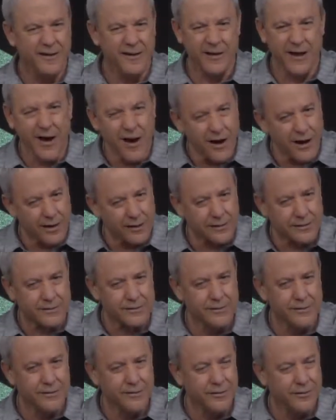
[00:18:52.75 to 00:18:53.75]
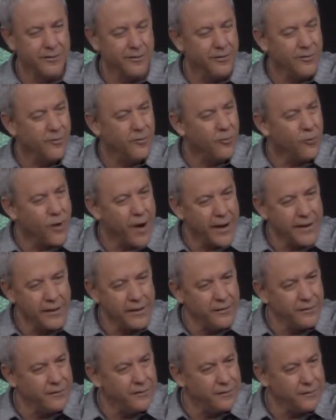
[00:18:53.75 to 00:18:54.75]
Yuck, why
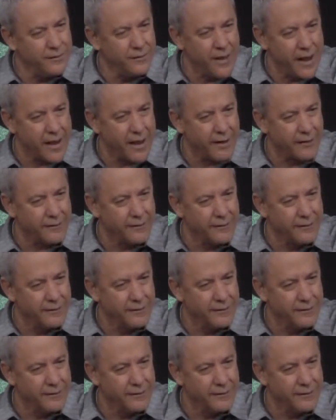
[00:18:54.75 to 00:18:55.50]
do you do that?